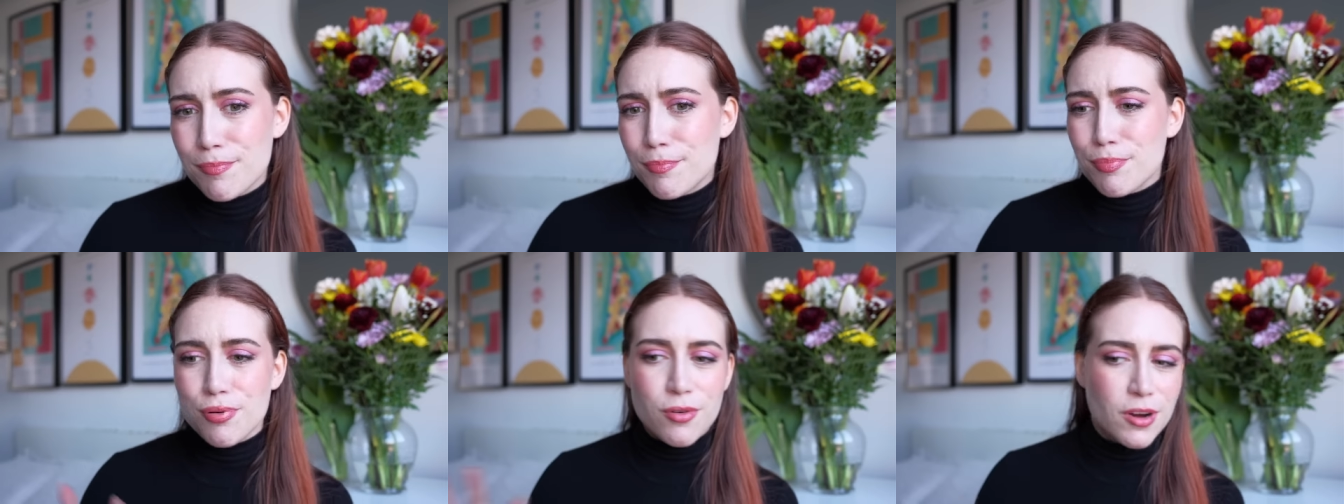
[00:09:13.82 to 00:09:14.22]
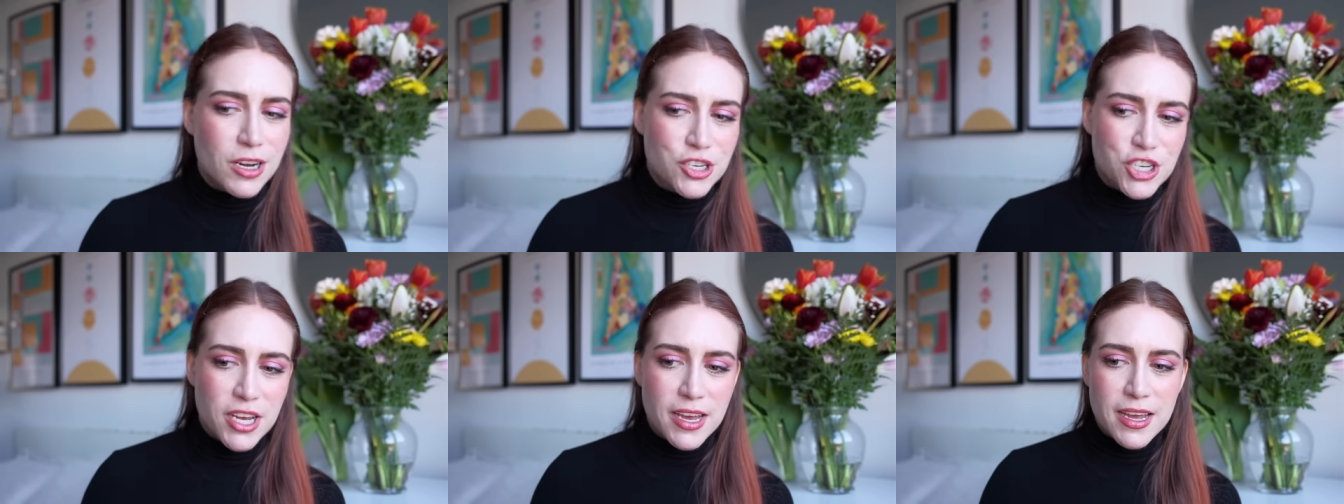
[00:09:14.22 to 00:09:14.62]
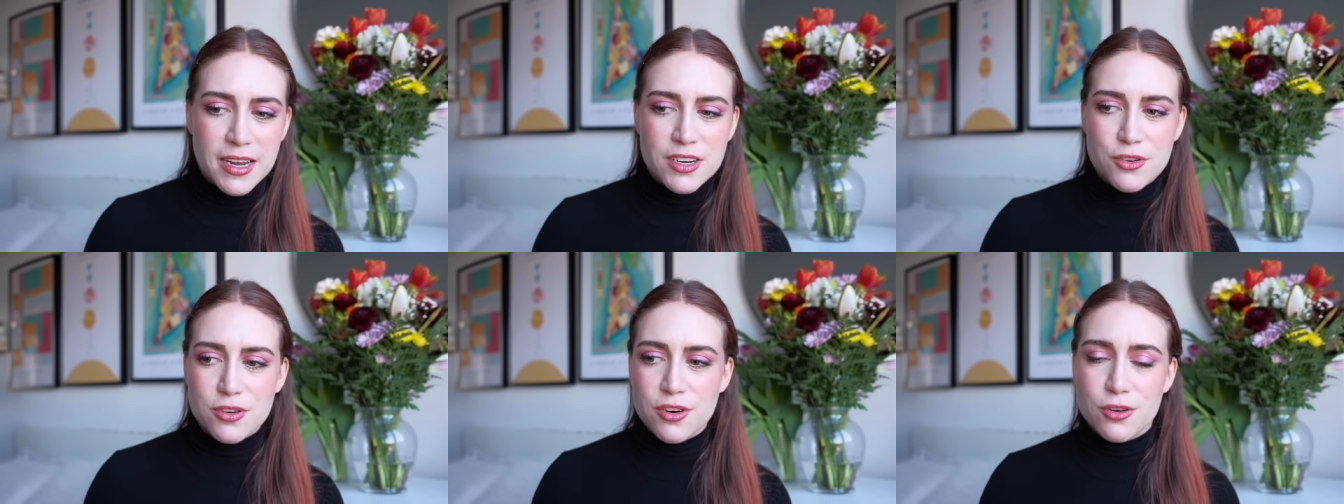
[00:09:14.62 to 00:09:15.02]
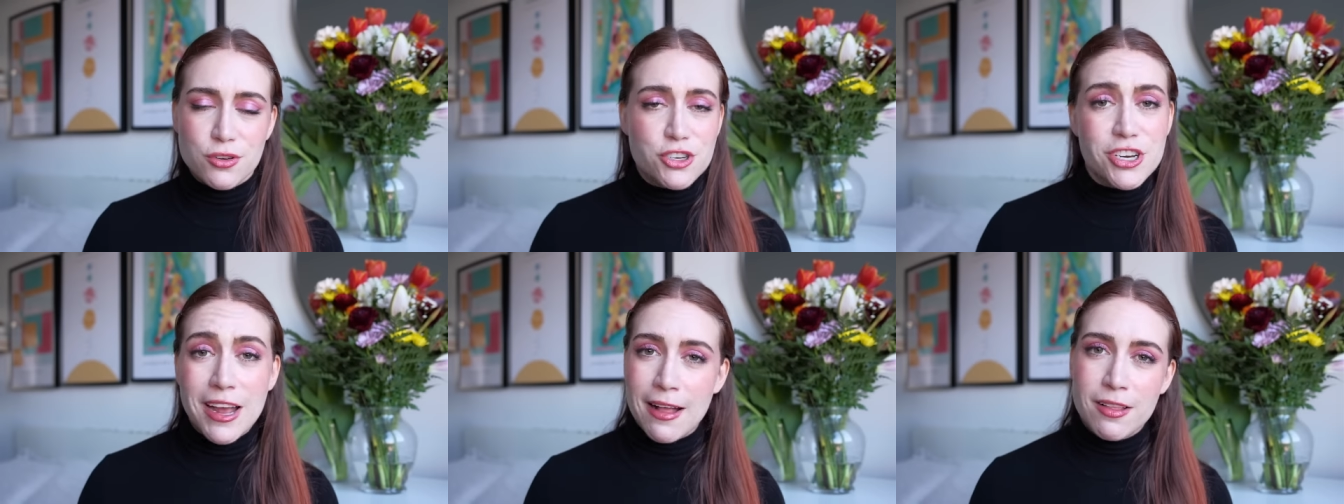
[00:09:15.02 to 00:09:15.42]
project or, or
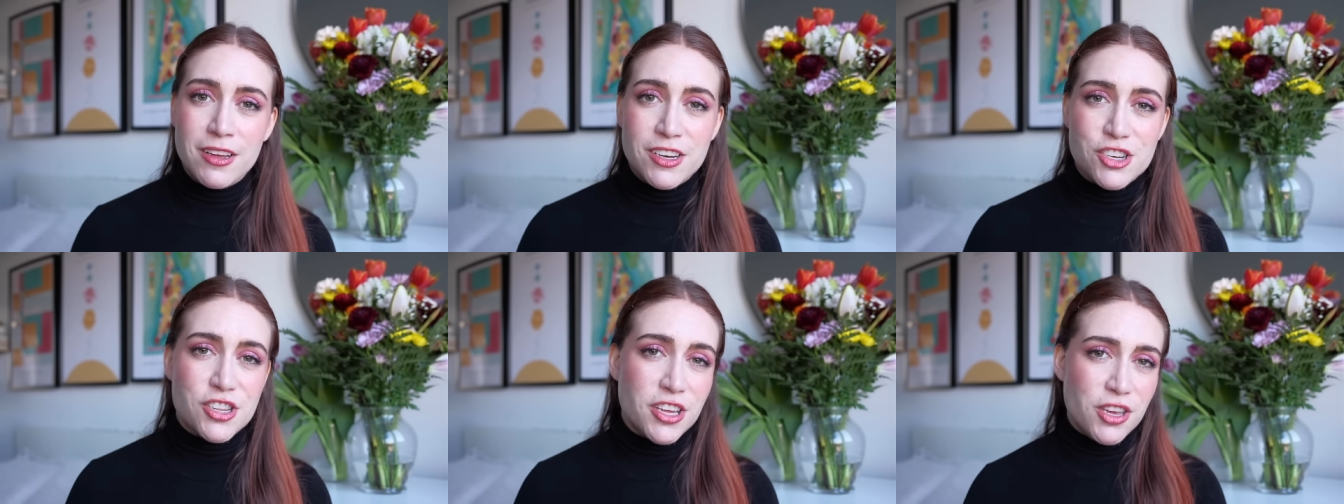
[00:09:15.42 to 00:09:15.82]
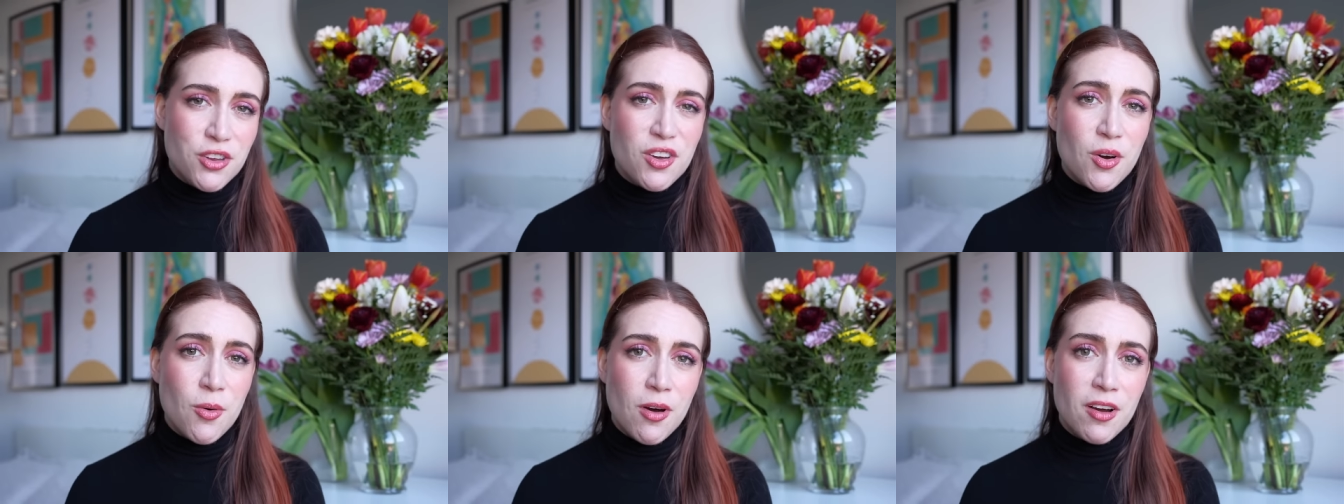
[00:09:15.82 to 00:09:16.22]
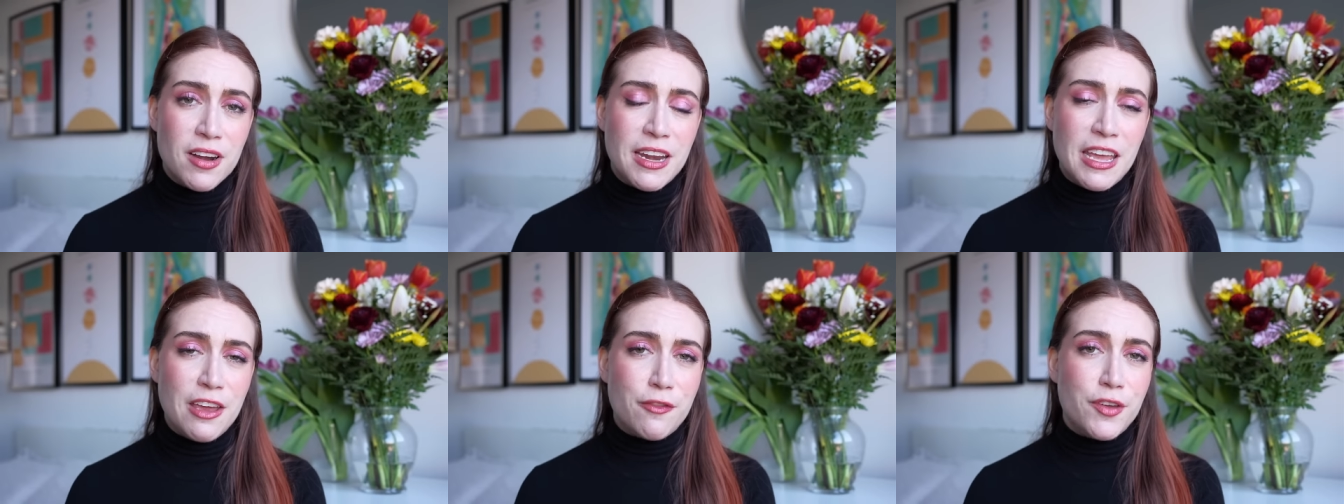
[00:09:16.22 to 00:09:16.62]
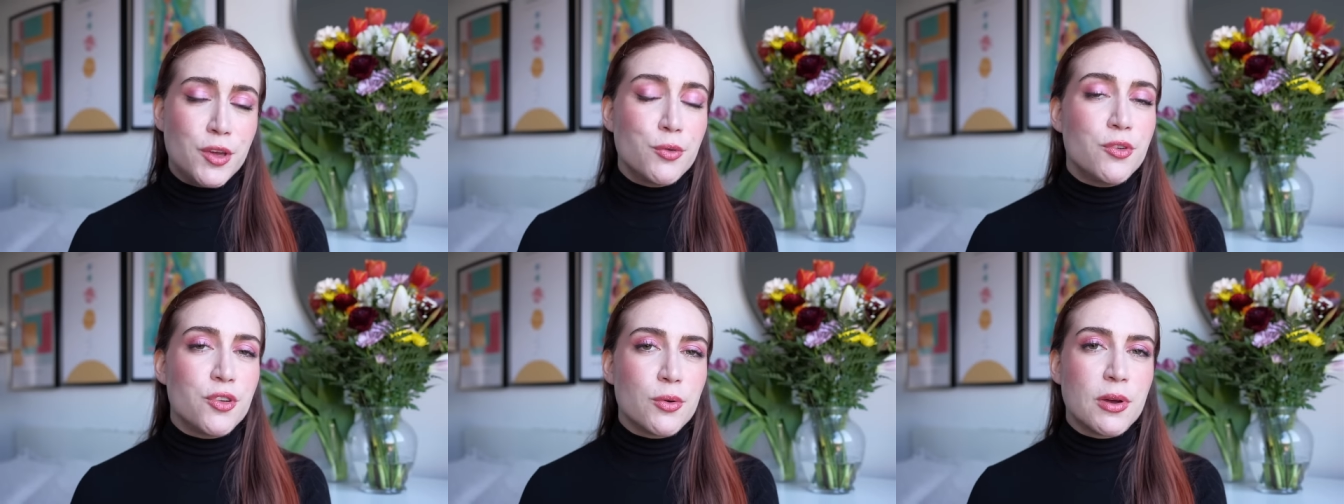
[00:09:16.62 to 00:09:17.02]
challenge that you go on, if you
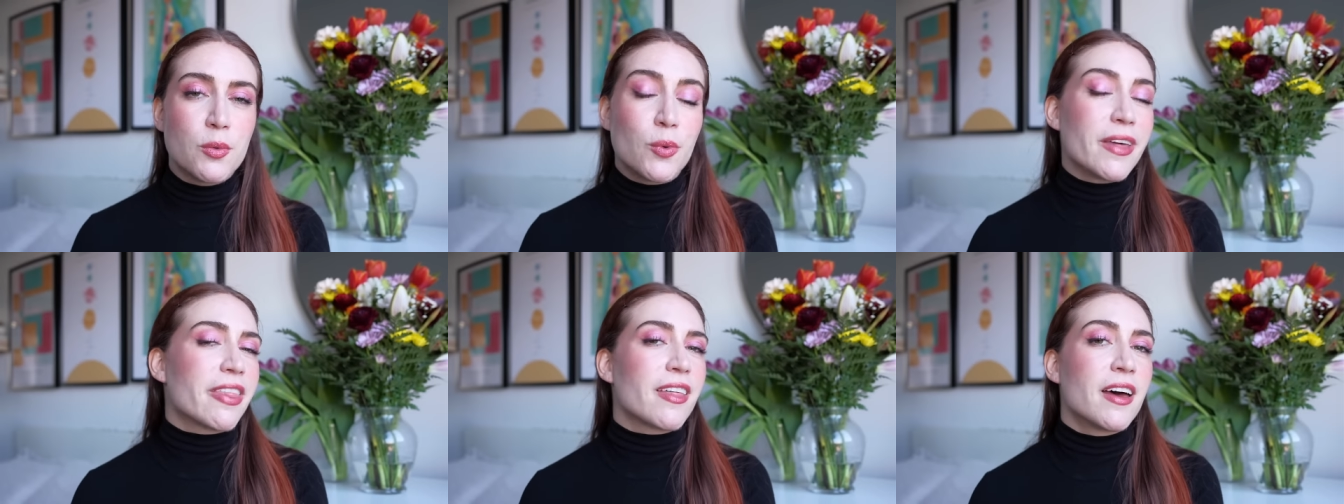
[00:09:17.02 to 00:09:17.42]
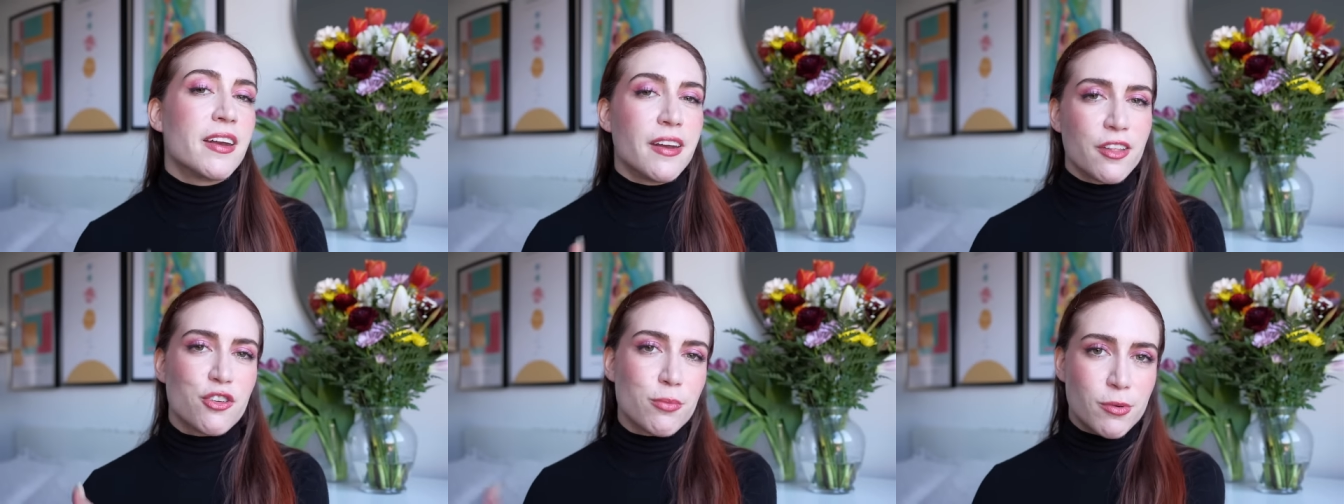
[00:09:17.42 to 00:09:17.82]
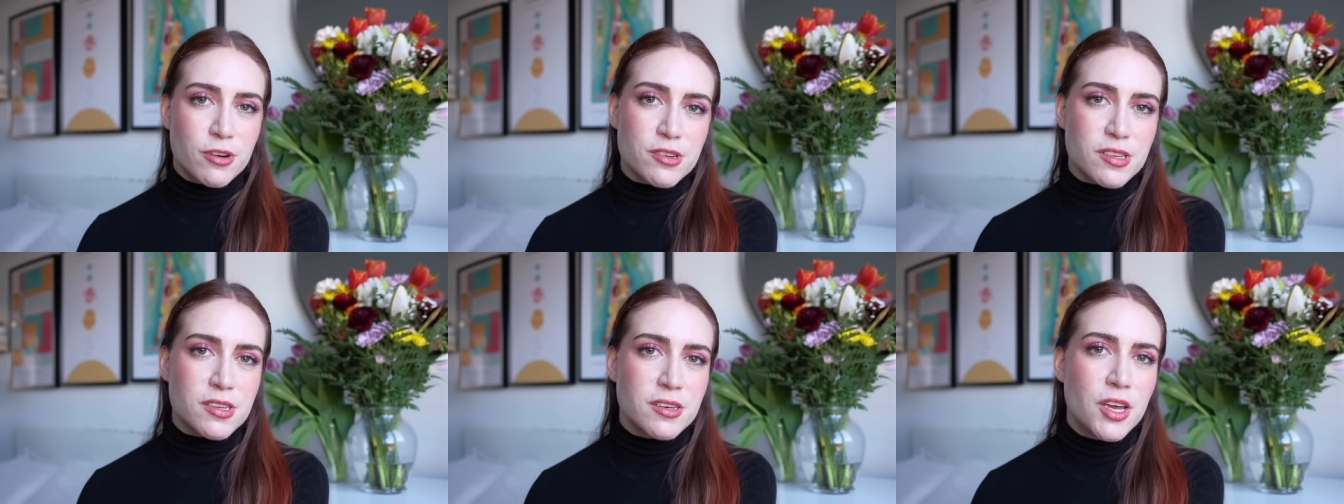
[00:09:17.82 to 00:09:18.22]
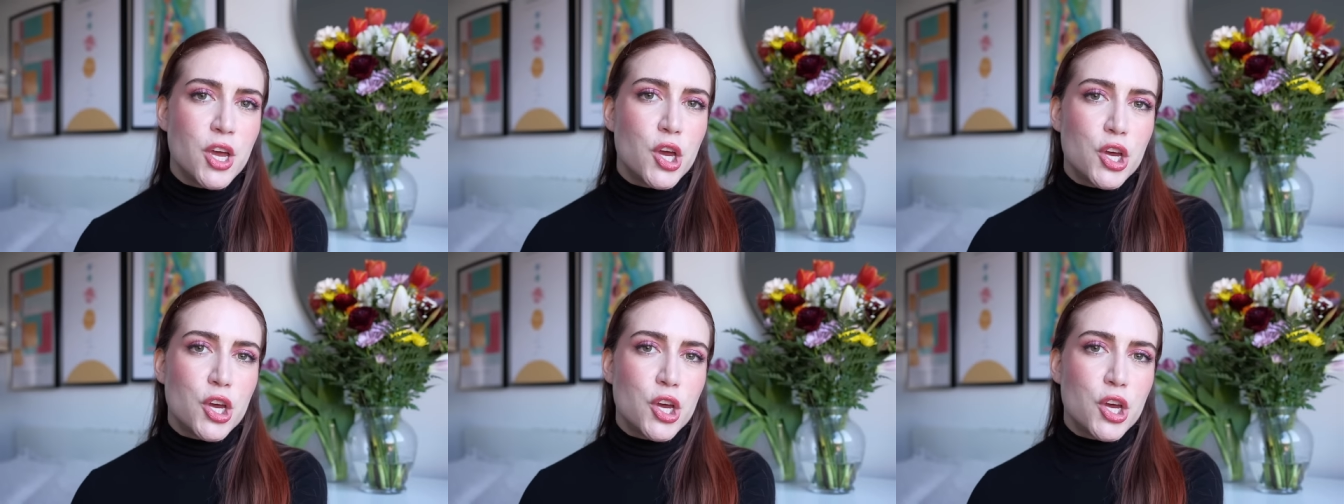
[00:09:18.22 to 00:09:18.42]
do it with another person,